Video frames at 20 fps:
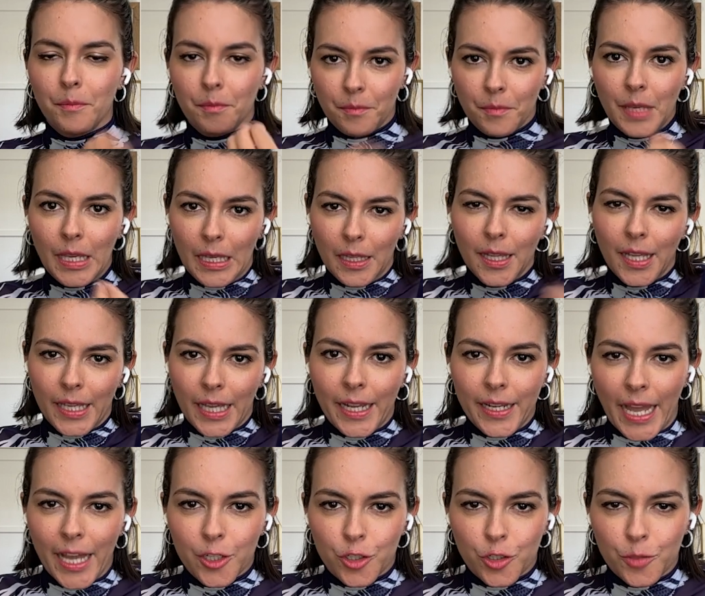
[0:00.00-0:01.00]
me, like
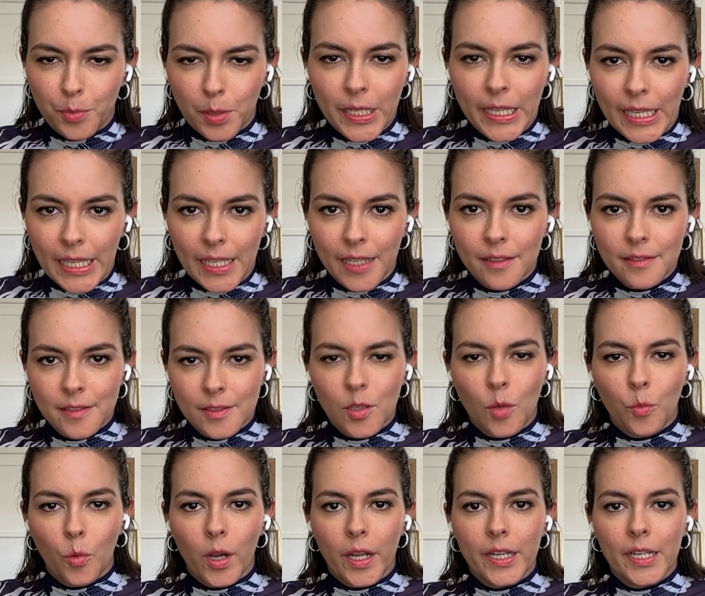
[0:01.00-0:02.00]
an actor playing
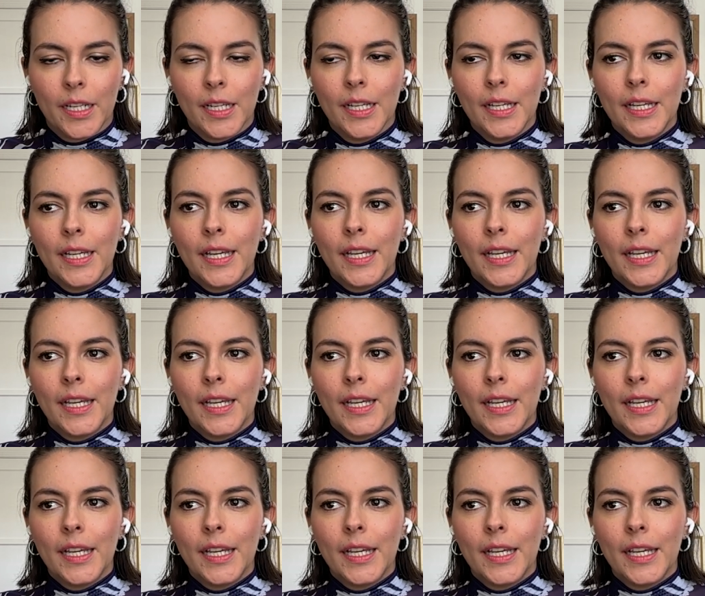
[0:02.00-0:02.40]
someone,